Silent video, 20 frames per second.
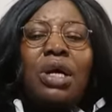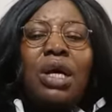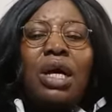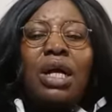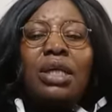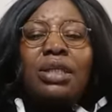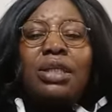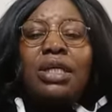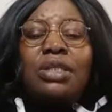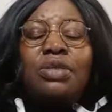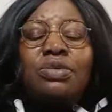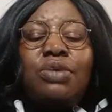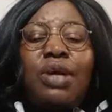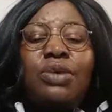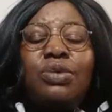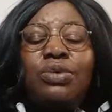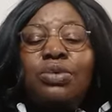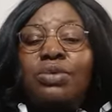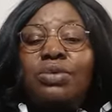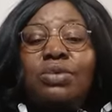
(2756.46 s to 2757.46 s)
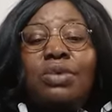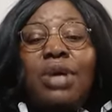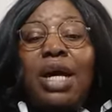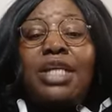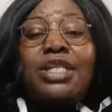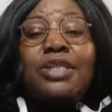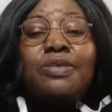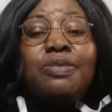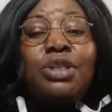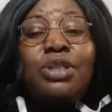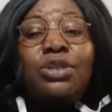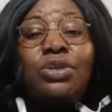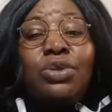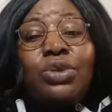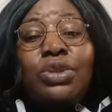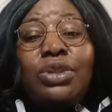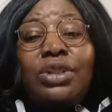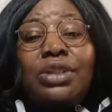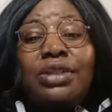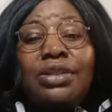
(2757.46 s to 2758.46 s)
And that's why you could ask me
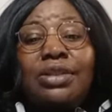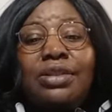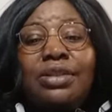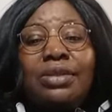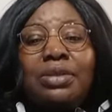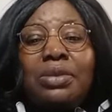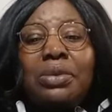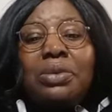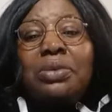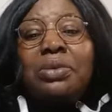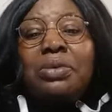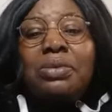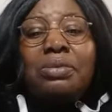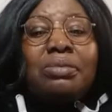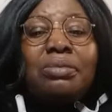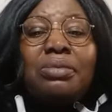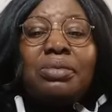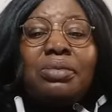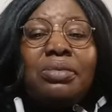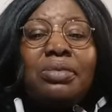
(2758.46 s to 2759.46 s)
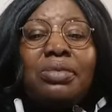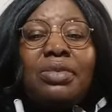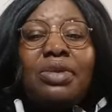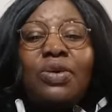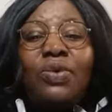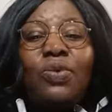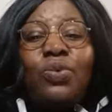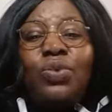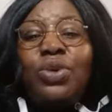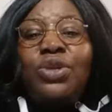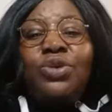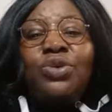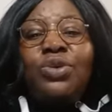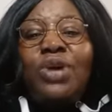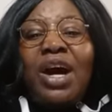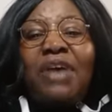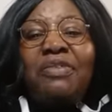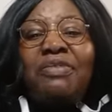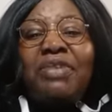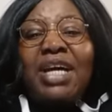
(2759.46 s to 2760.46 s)
such. So we
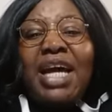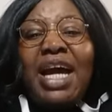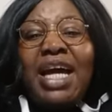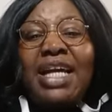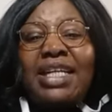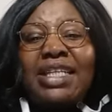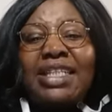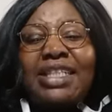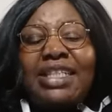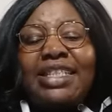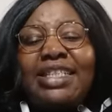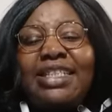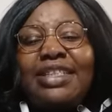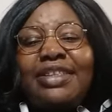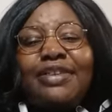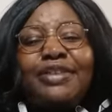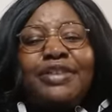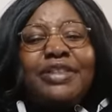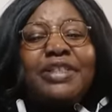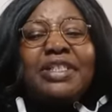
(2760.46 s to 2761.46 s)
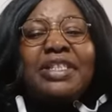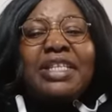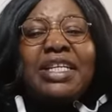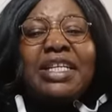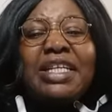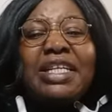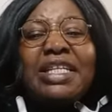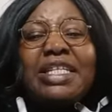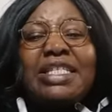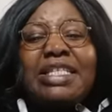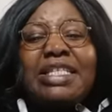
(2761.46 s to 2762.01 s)
don't have a need question, so you can